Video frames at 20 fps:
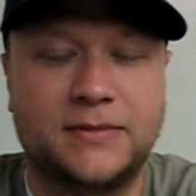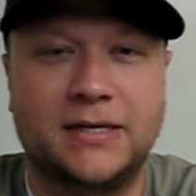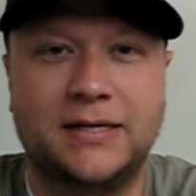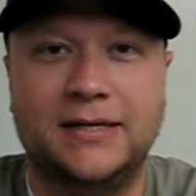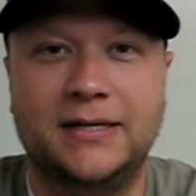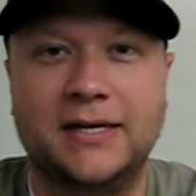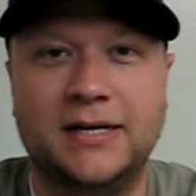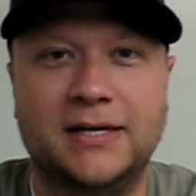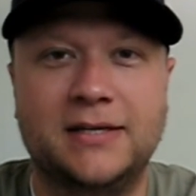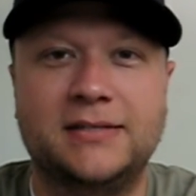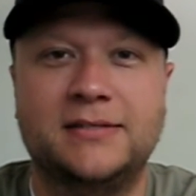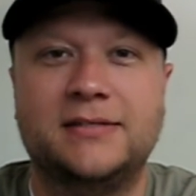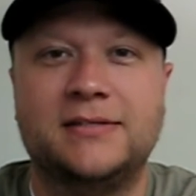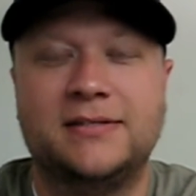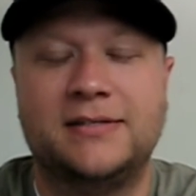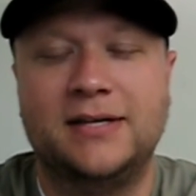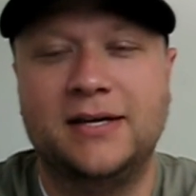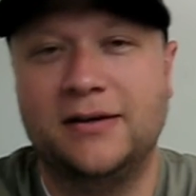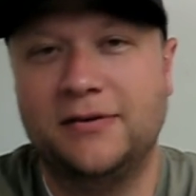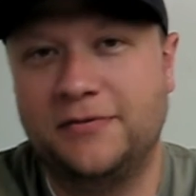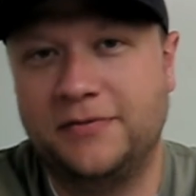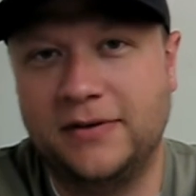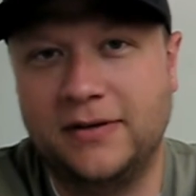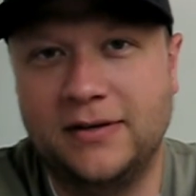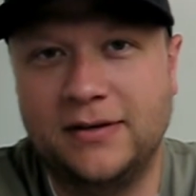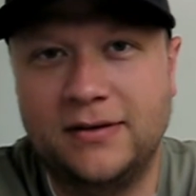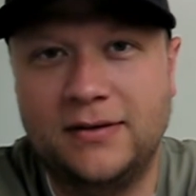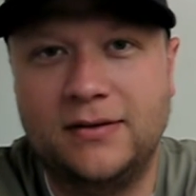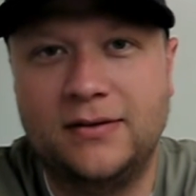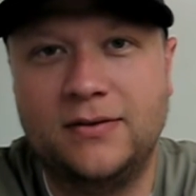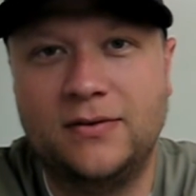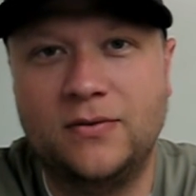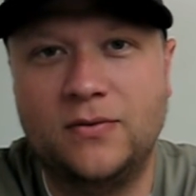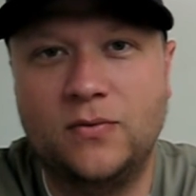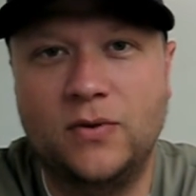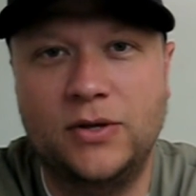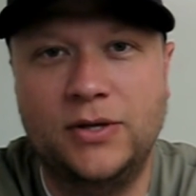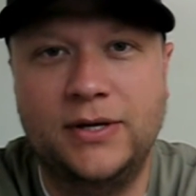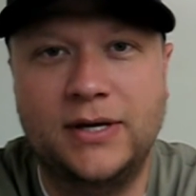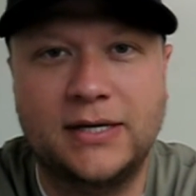guns and stuff and
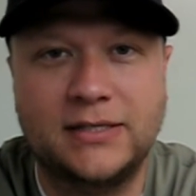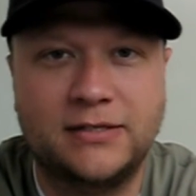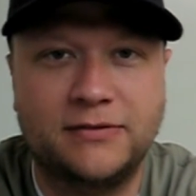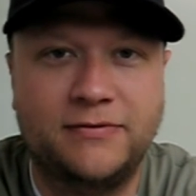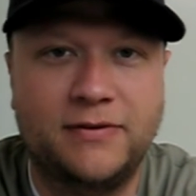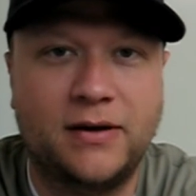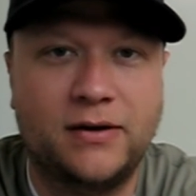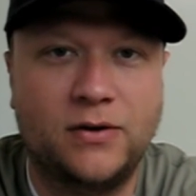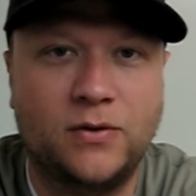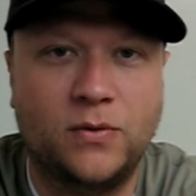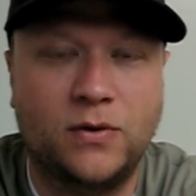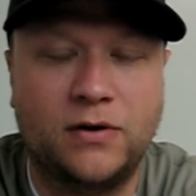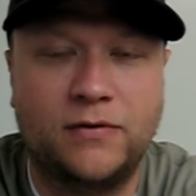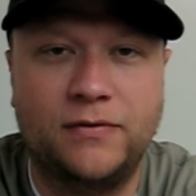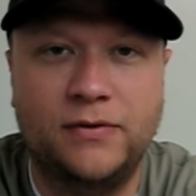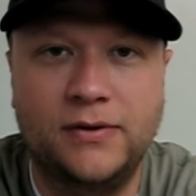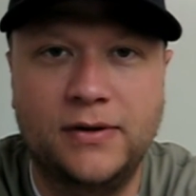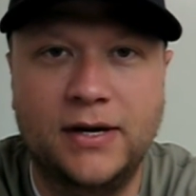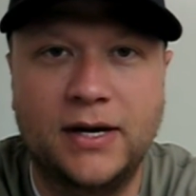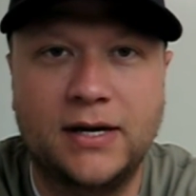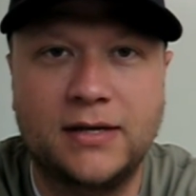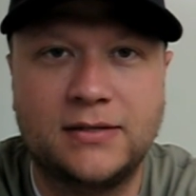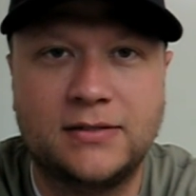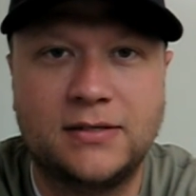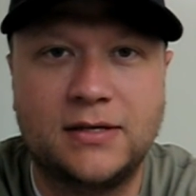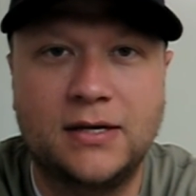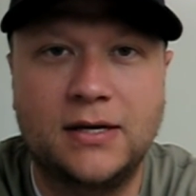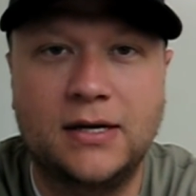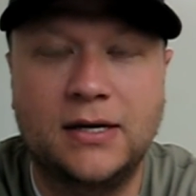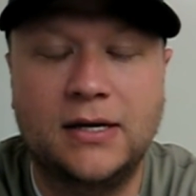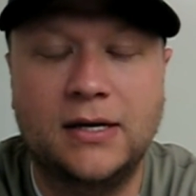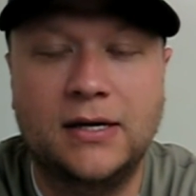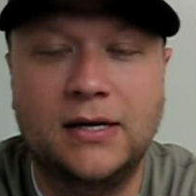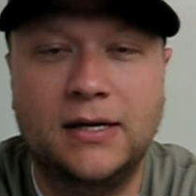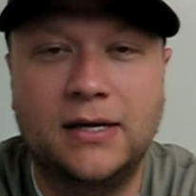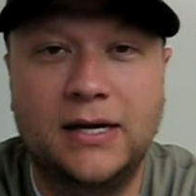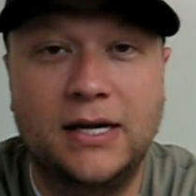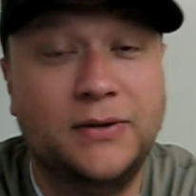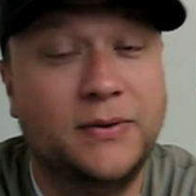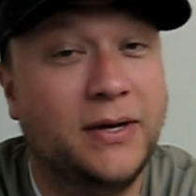what you guys have found to work for you guys.
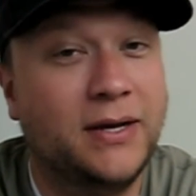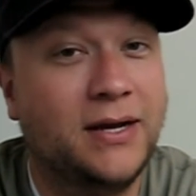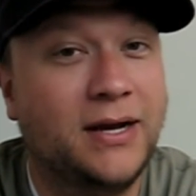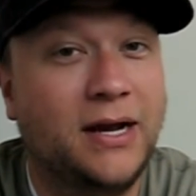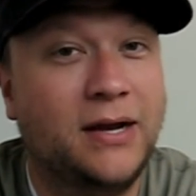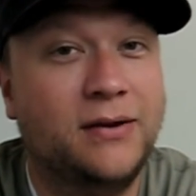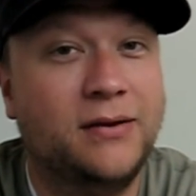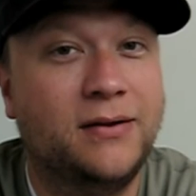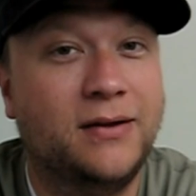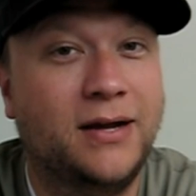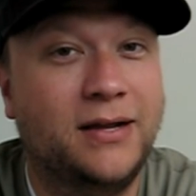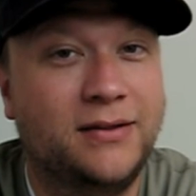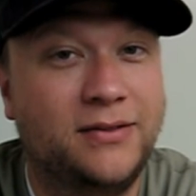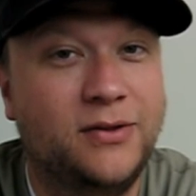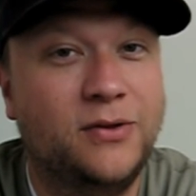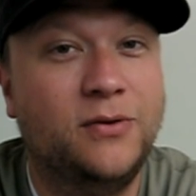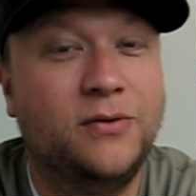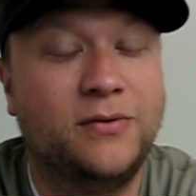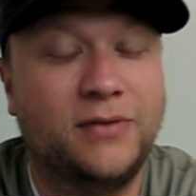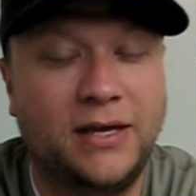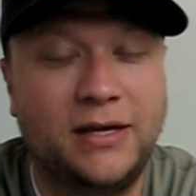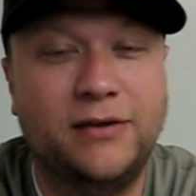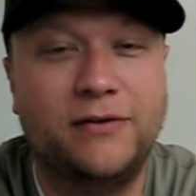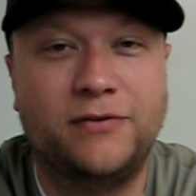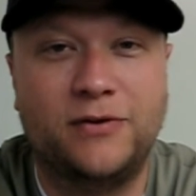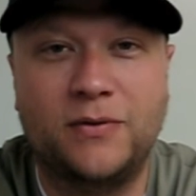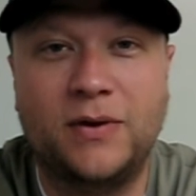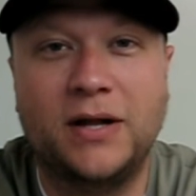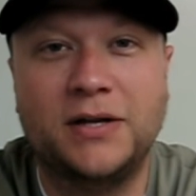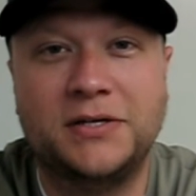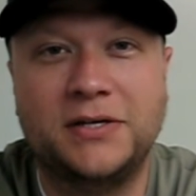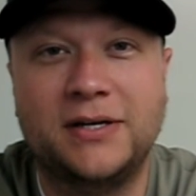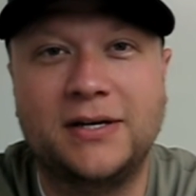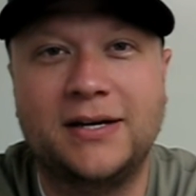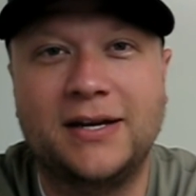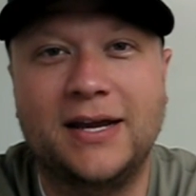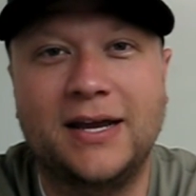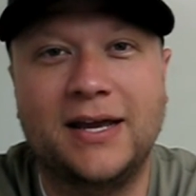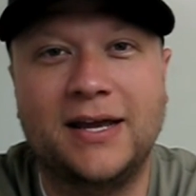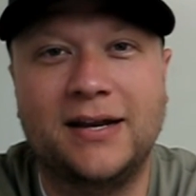Anyway, I do thank you for
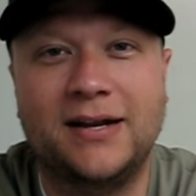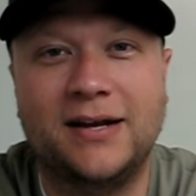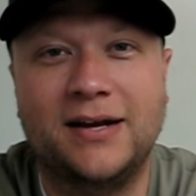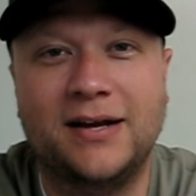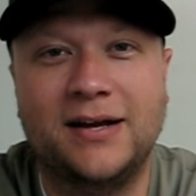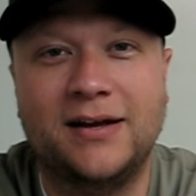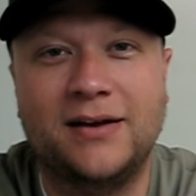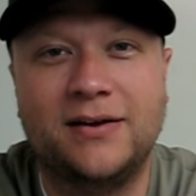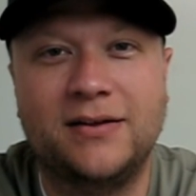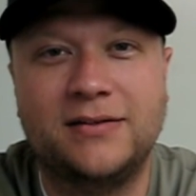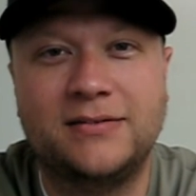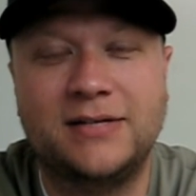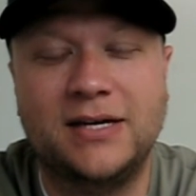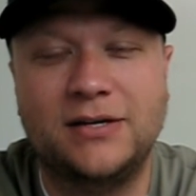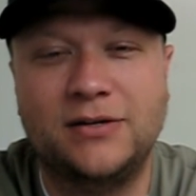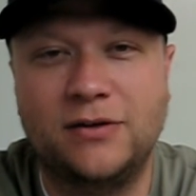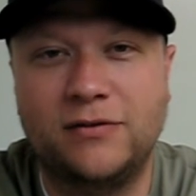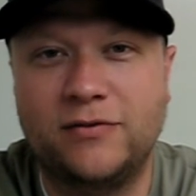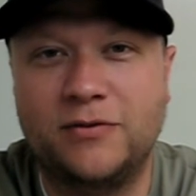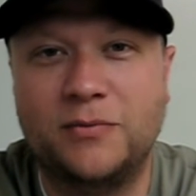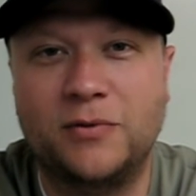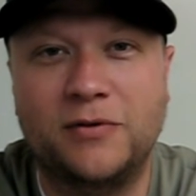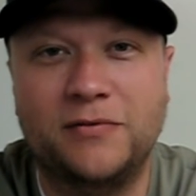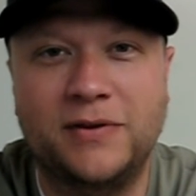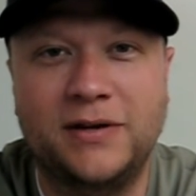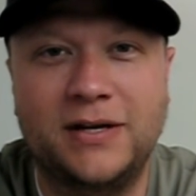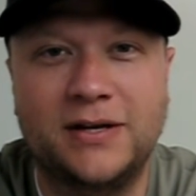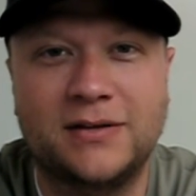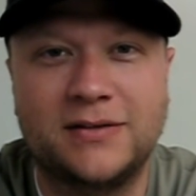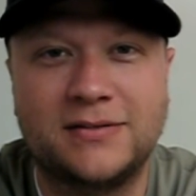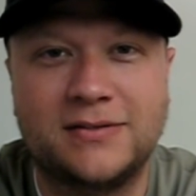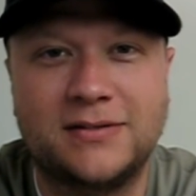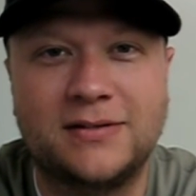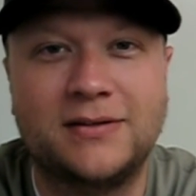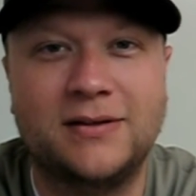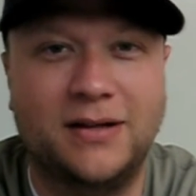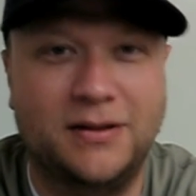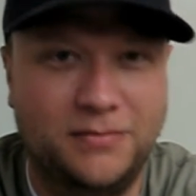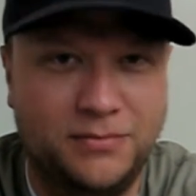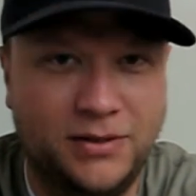watching, and stay tuned for more videos,
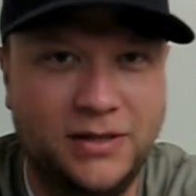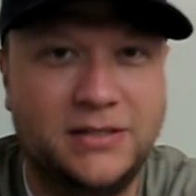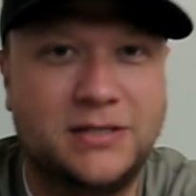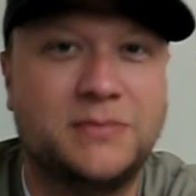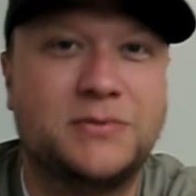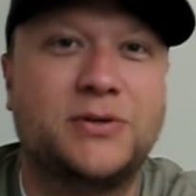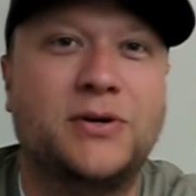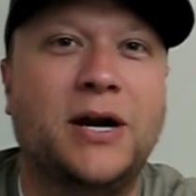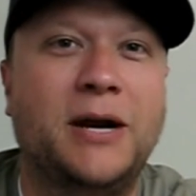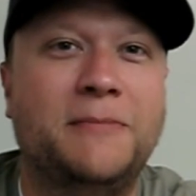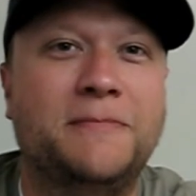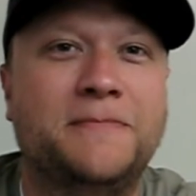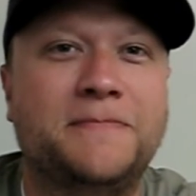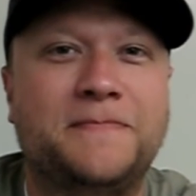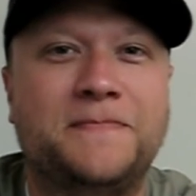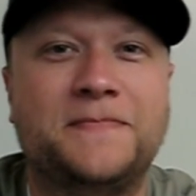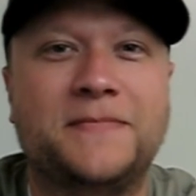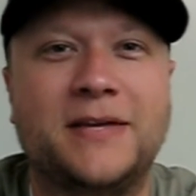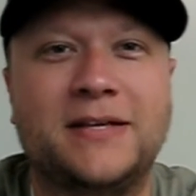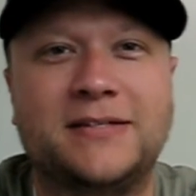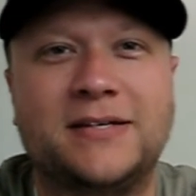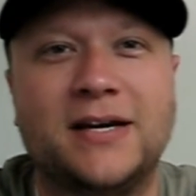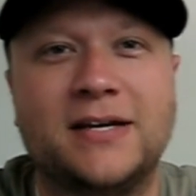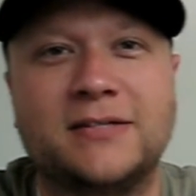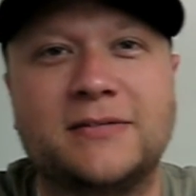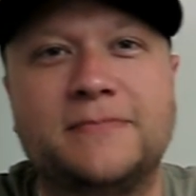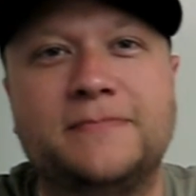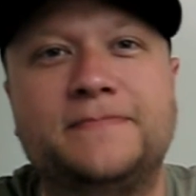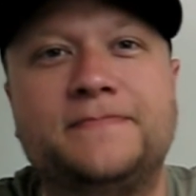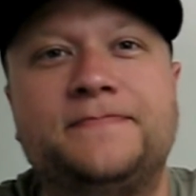and please subscribe. Thanks, guys.